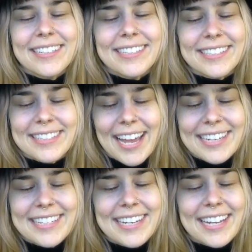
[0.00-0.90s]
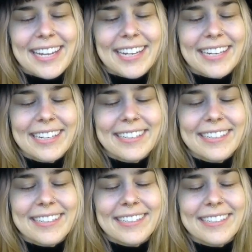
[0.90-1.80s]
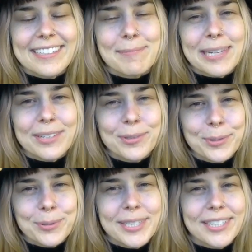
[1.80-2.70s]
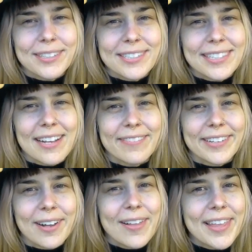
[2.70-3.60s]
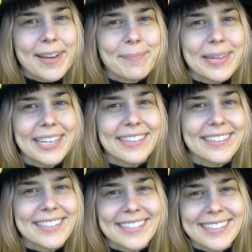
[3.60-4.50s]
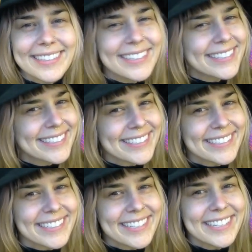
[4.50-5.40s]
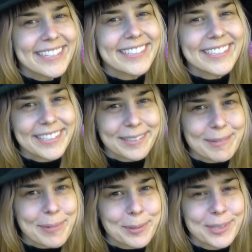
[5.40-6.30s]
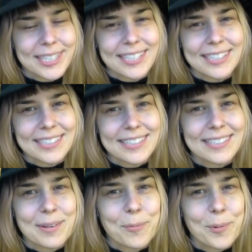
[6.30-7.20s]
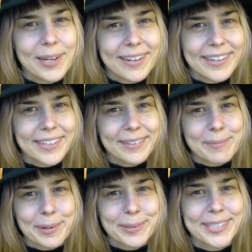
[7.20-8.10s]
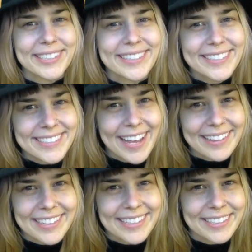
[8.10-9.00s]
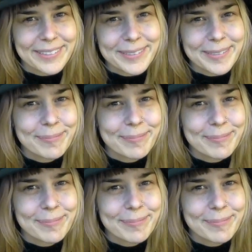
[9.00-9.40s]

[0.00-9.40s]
Decide today to be true to yourself, and all that means is listen to your emotions. What are your emotions telling you?